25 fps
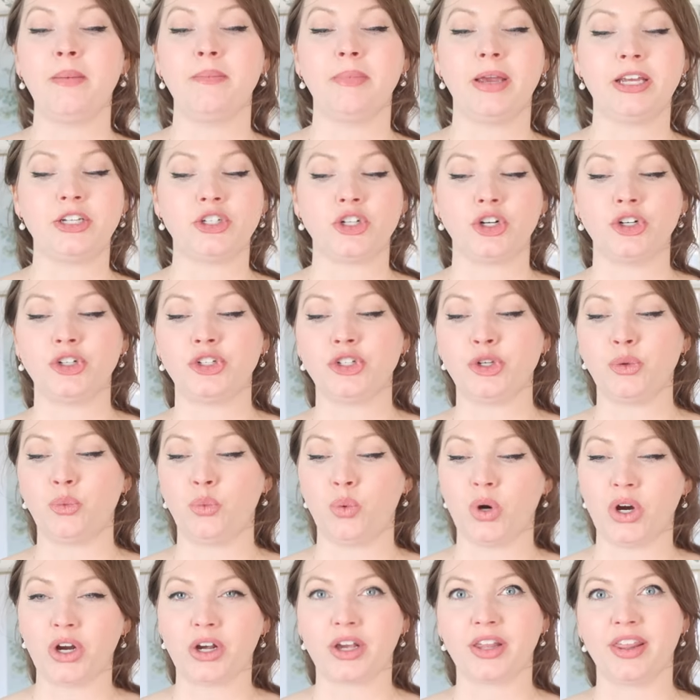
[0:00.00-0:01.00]
make sure to
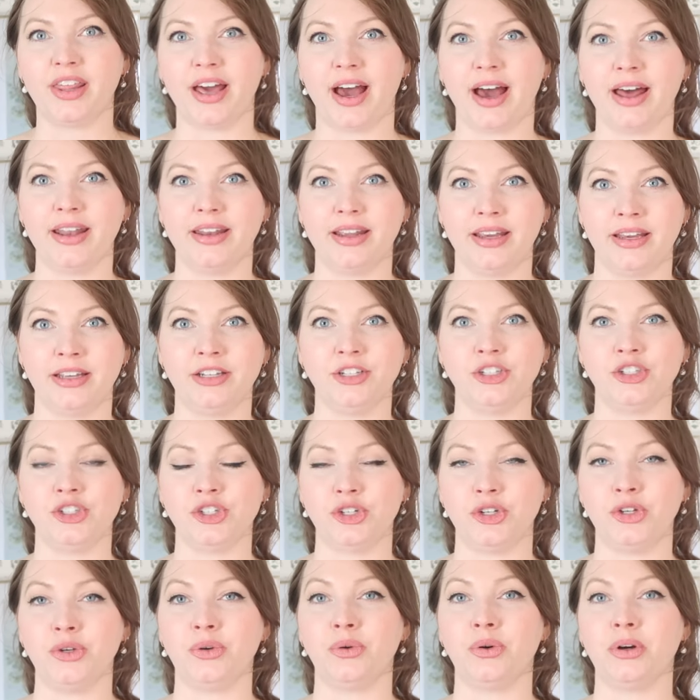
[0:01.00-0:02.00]
work that
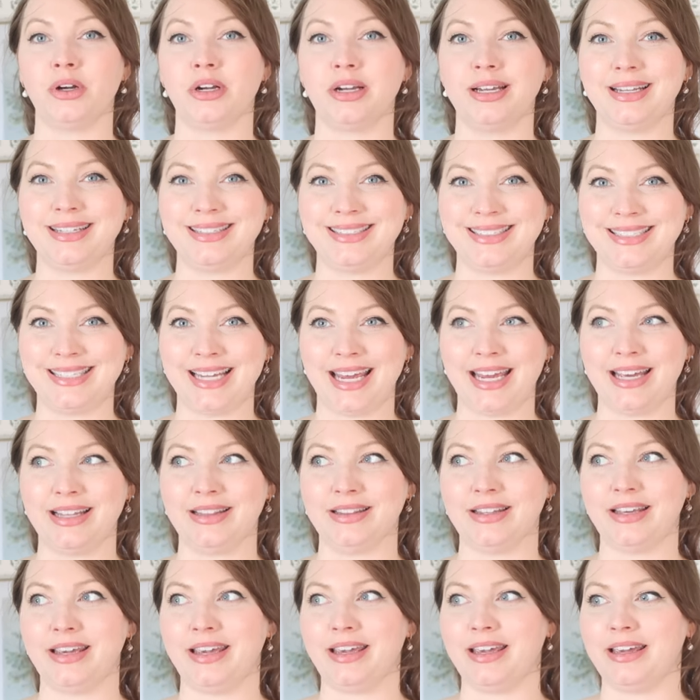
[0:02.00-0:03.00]
into your
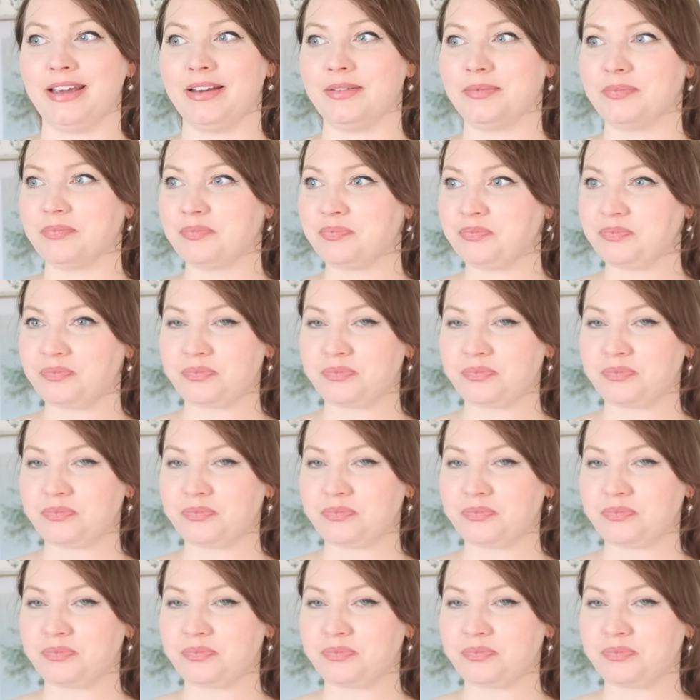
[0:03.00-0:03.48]
daily